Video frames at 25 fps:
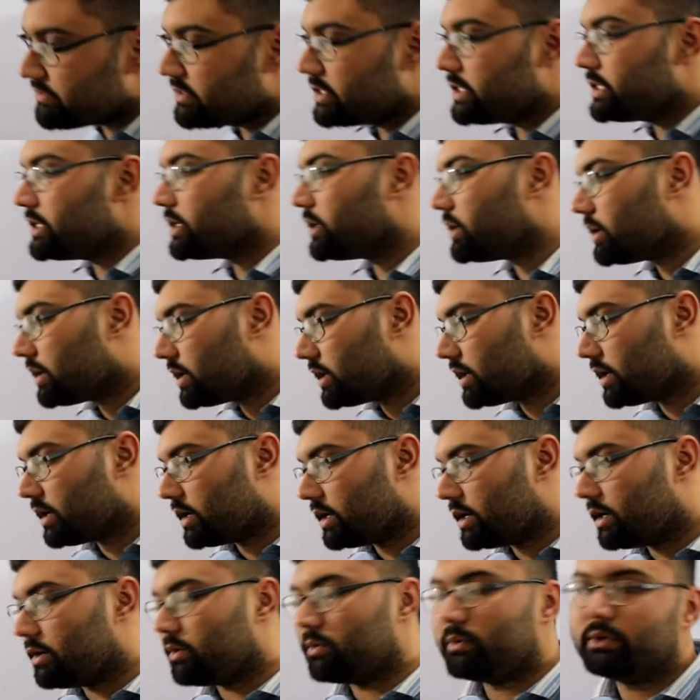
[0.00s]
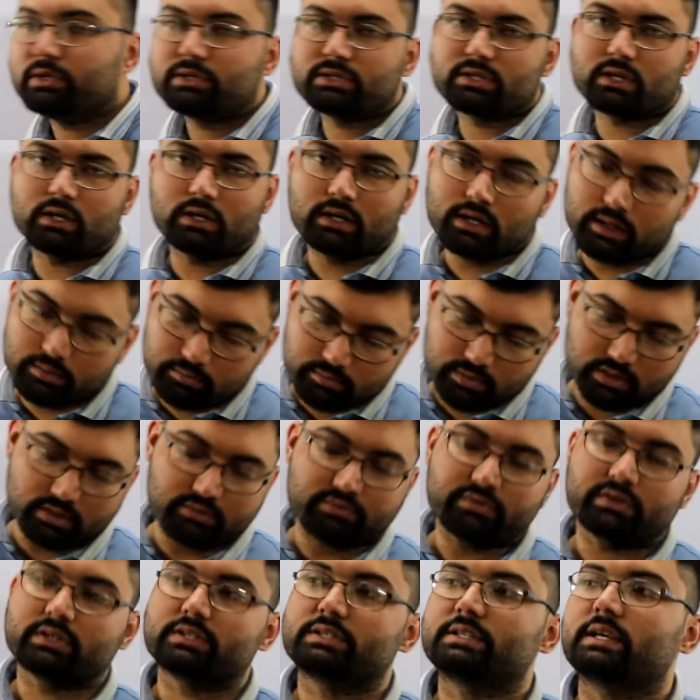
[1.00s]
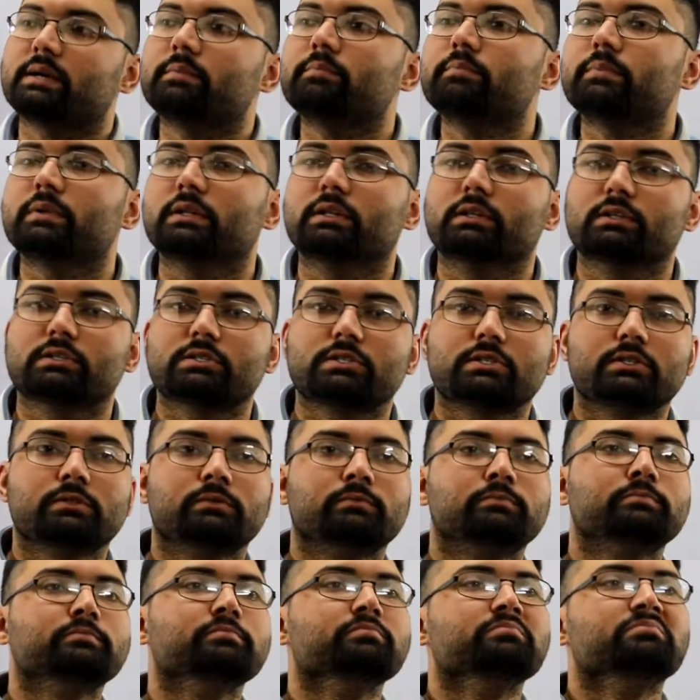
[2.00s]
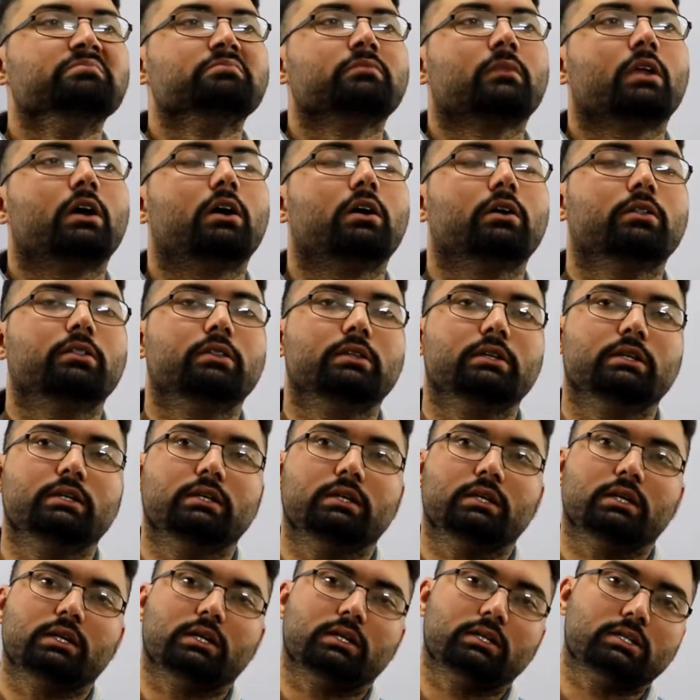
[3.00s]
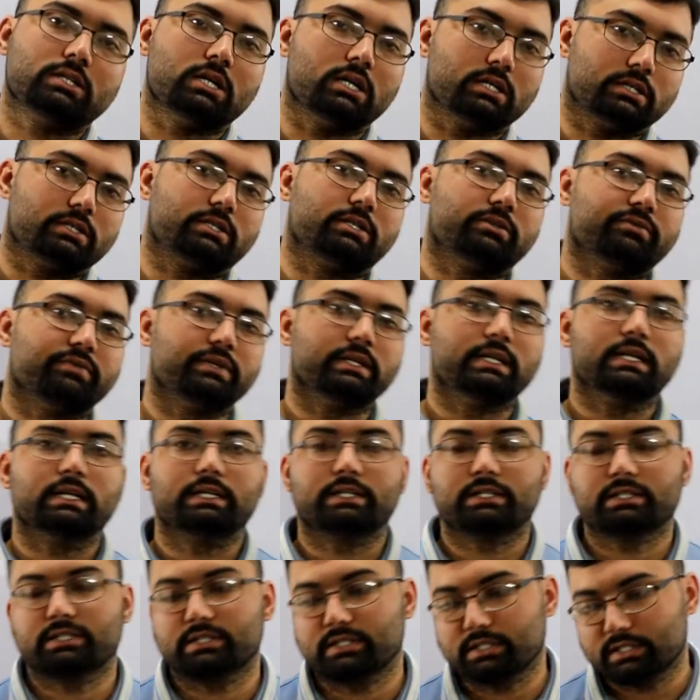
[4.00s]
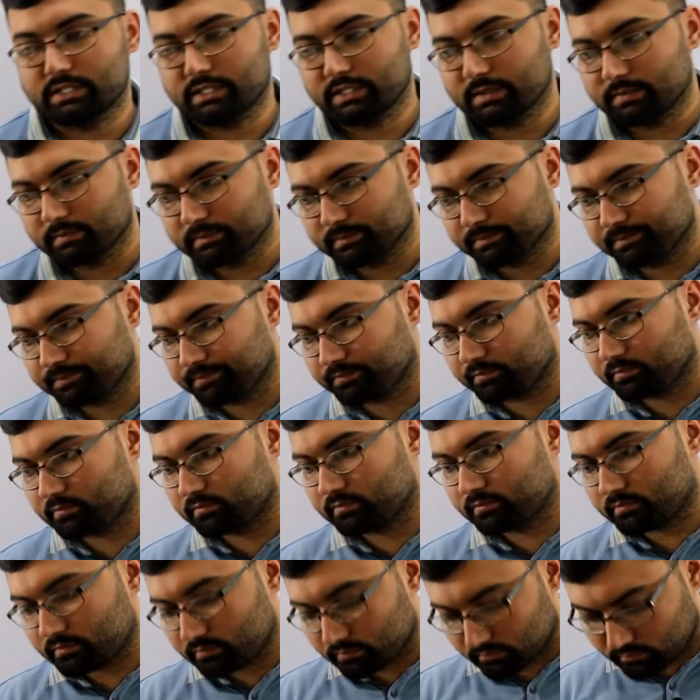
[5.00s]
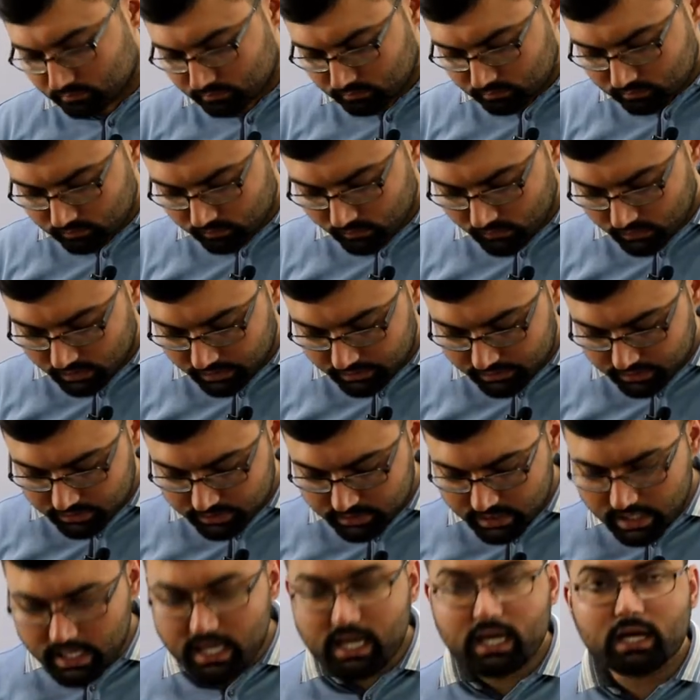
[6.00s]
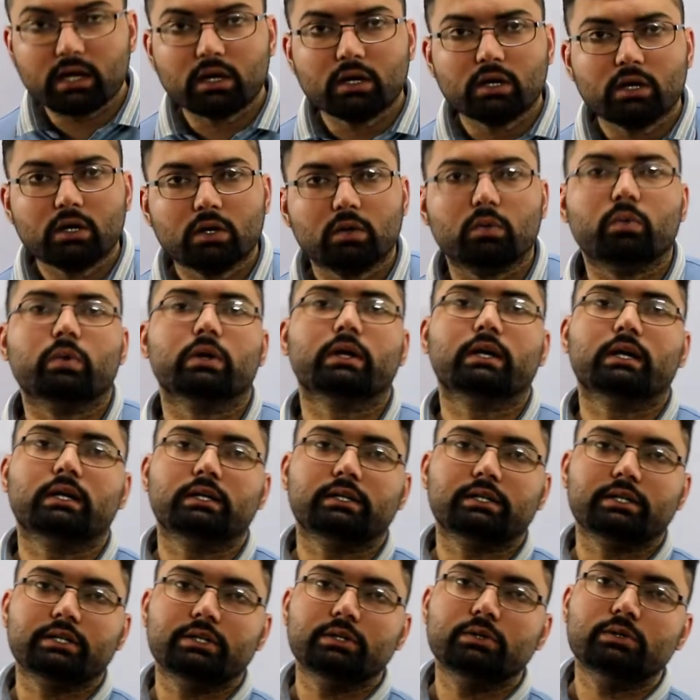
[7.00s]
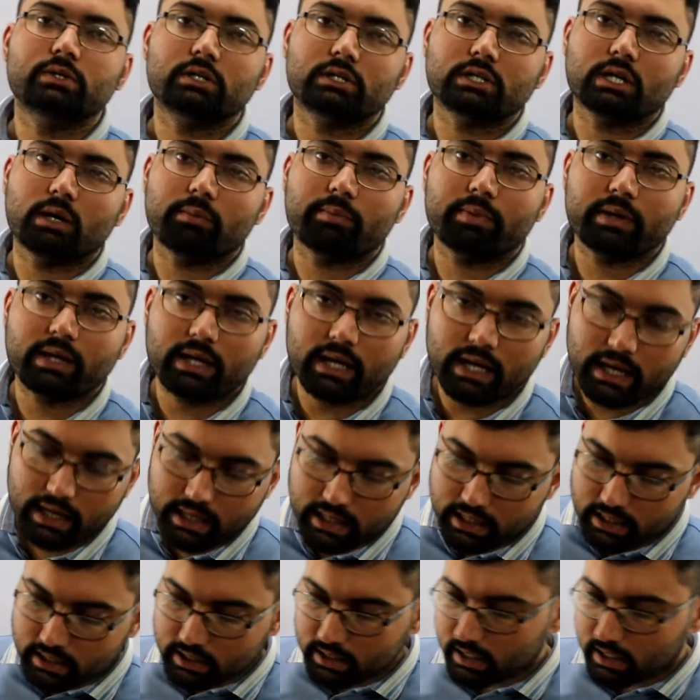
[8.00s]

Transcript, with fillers: video, uh, we saw a number of examples on the cost of electricity. Today, we continue the topic and